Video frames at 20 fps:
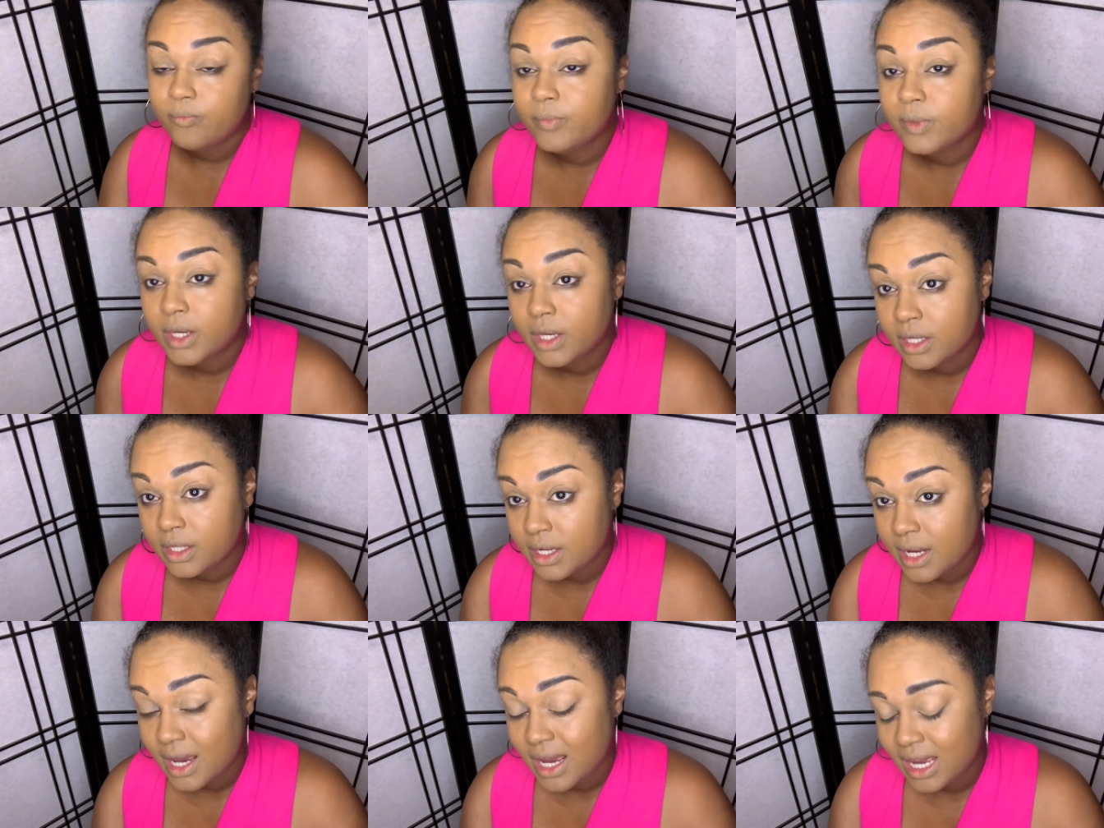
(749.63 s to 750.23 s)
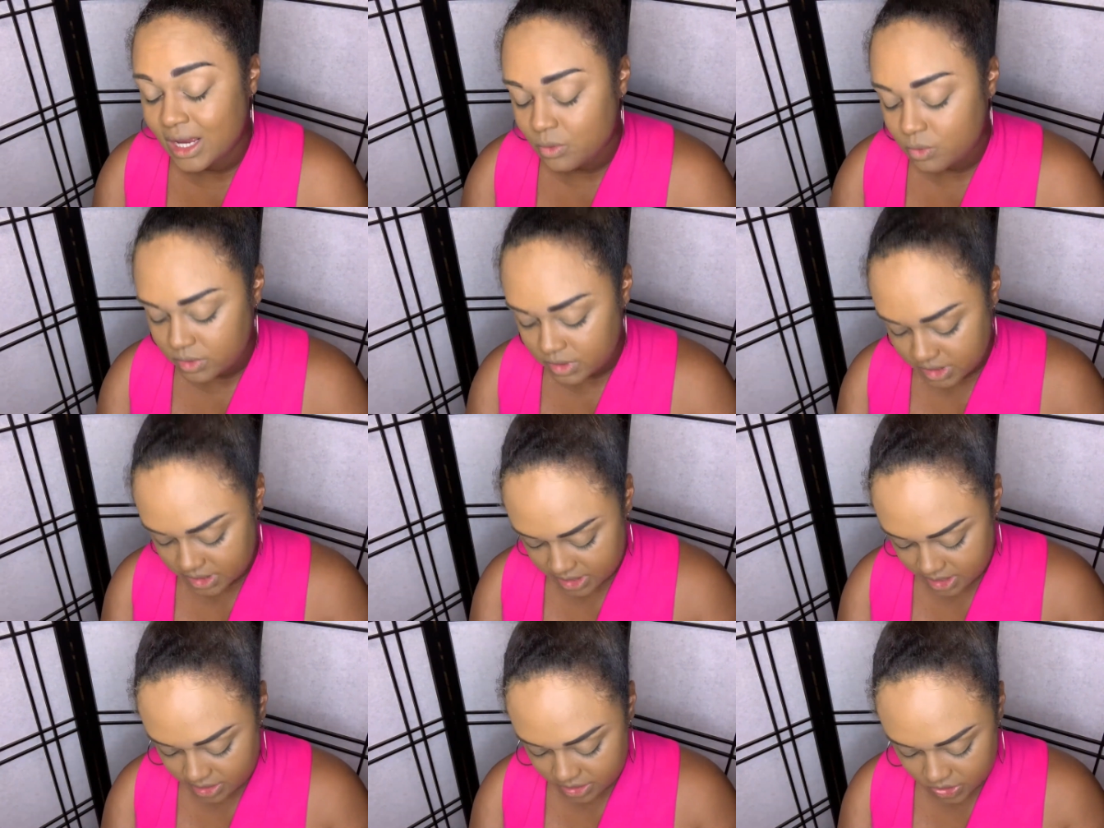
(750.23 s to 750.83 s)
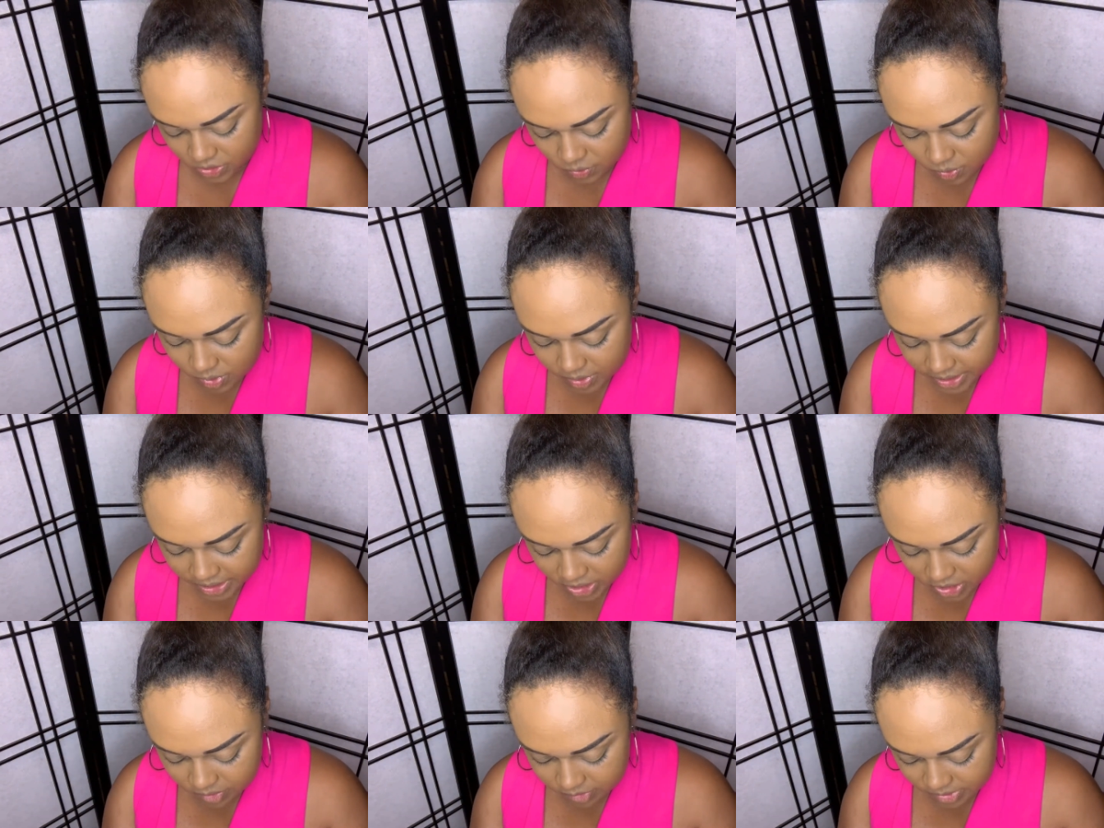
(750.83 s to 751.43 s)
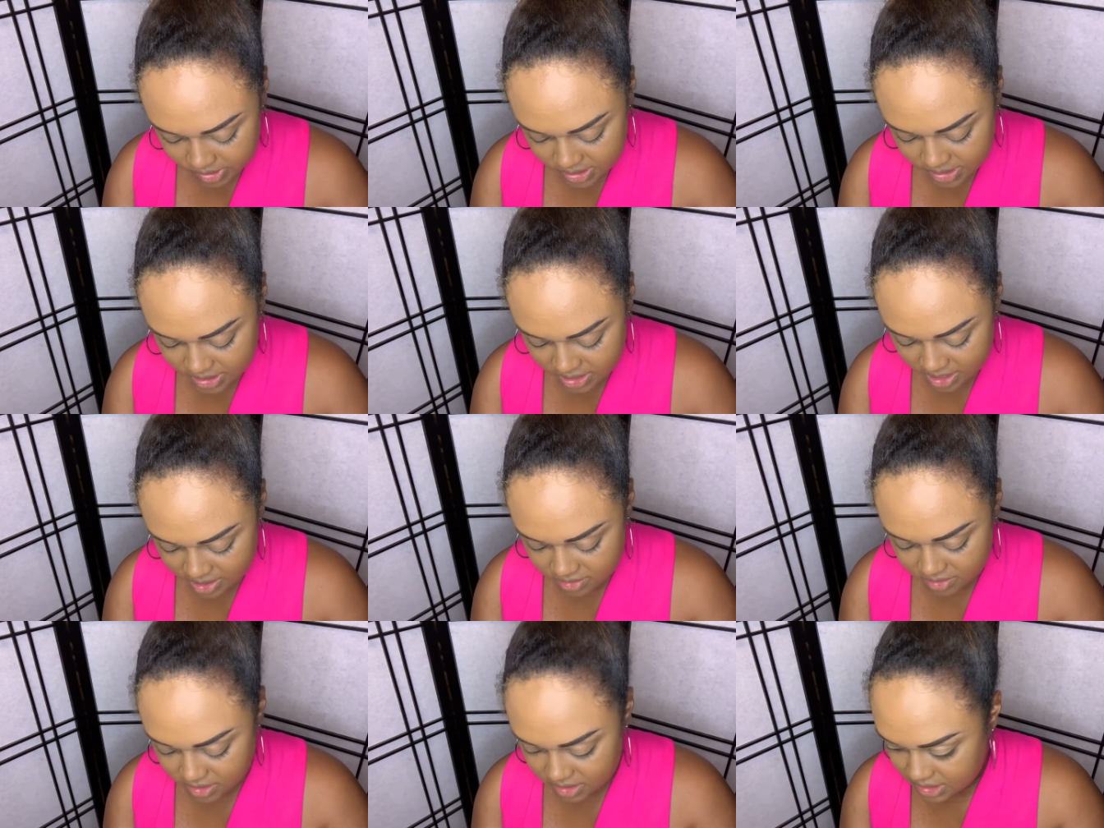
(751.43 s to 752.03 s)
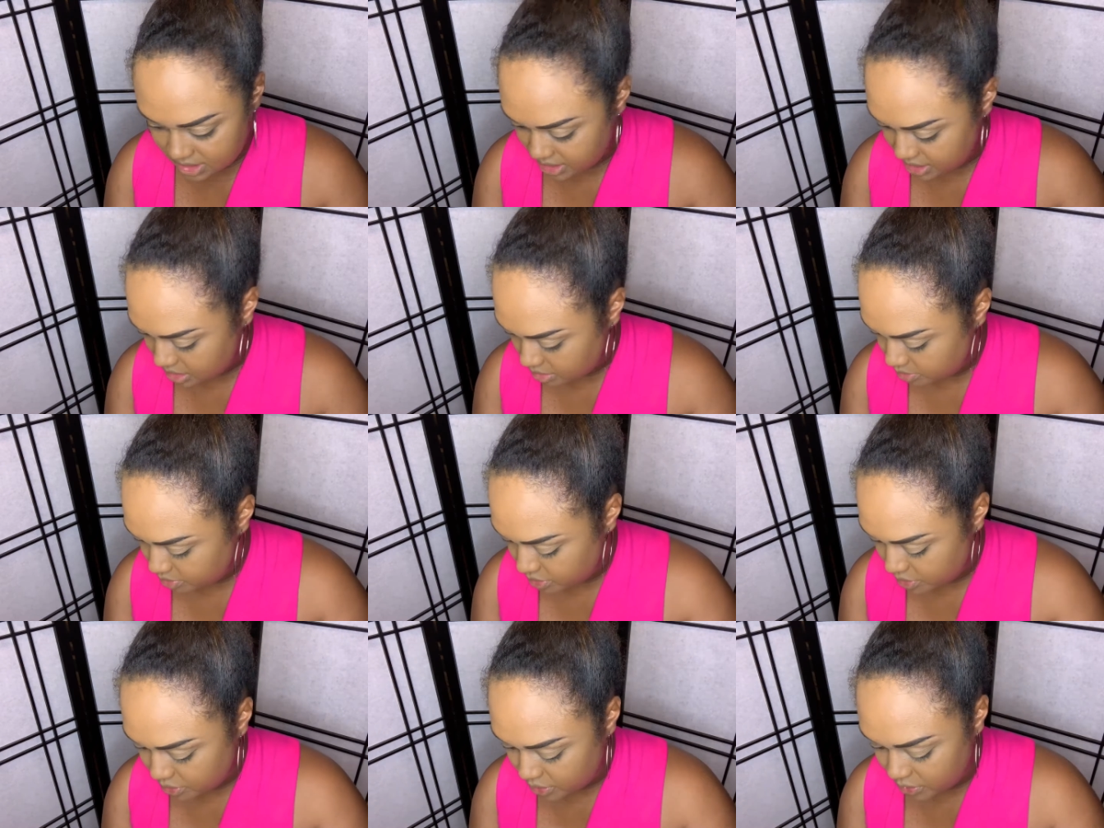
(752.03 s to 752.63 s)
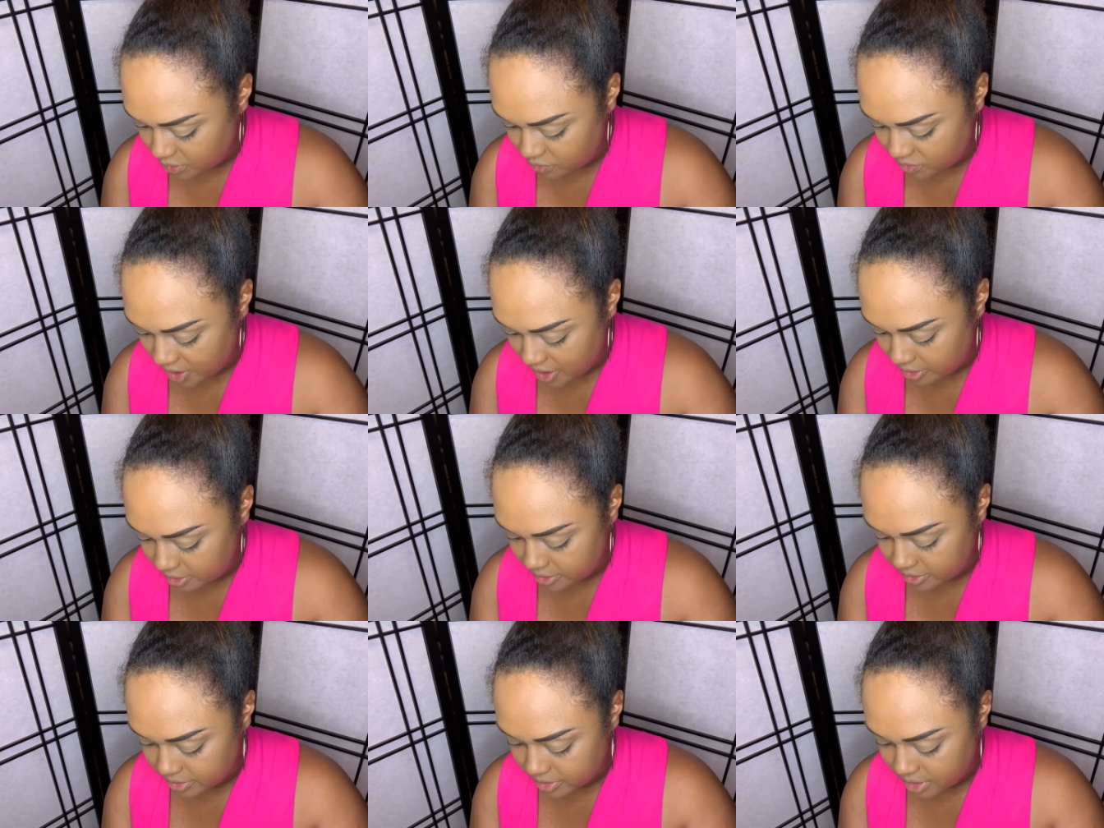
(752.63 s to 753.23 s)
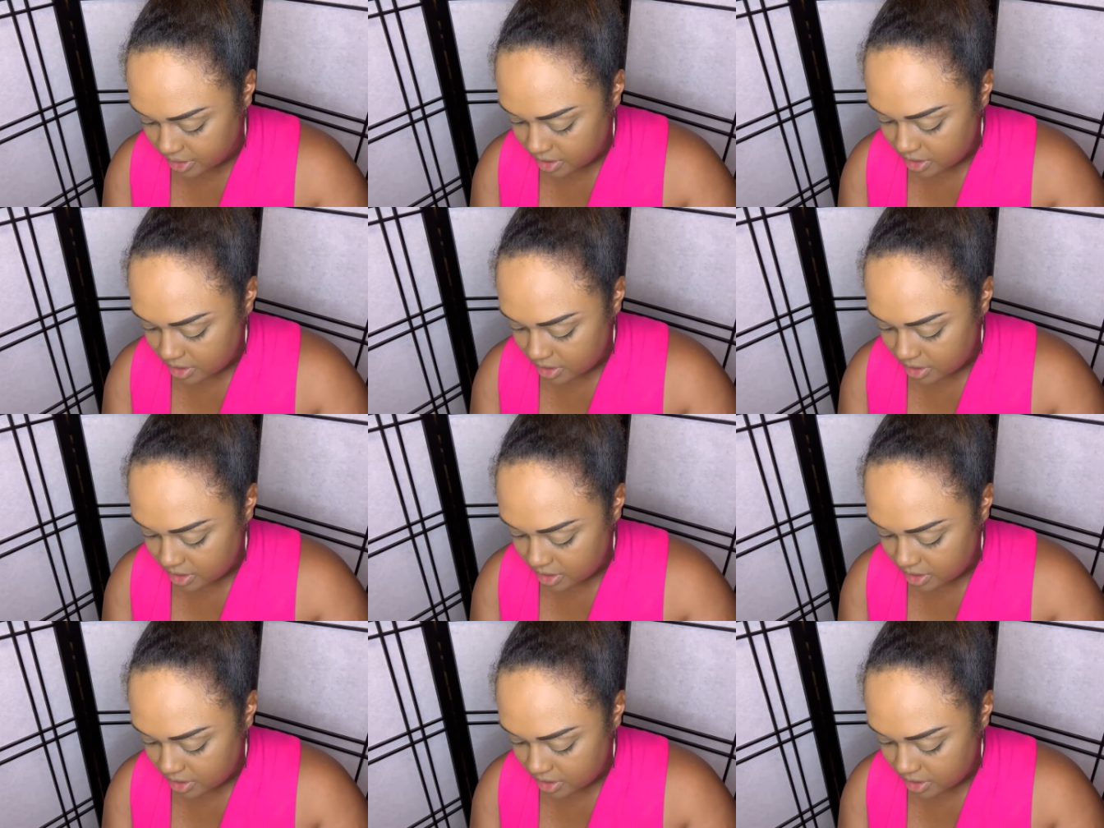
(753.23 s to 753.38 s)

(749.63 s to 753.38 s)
And I will say, you will hear me say this like a broken record.